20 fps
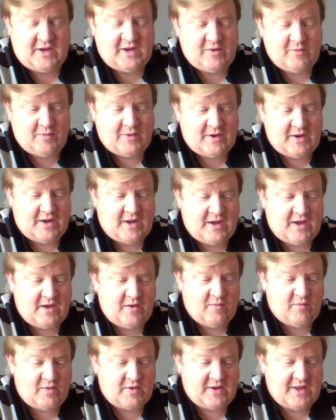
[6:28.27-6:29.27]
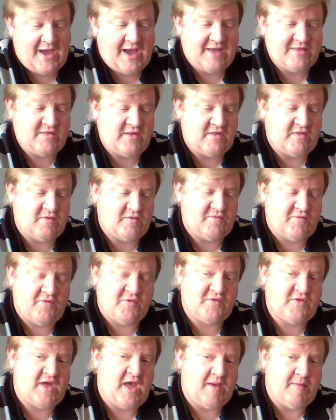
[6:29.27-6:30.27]
when Cassius
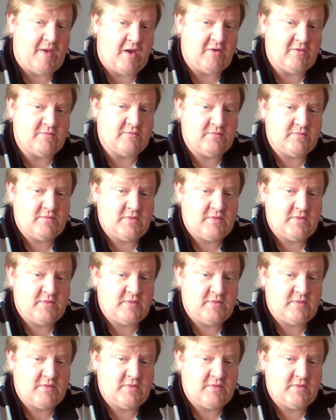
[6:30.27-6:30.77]
first came out.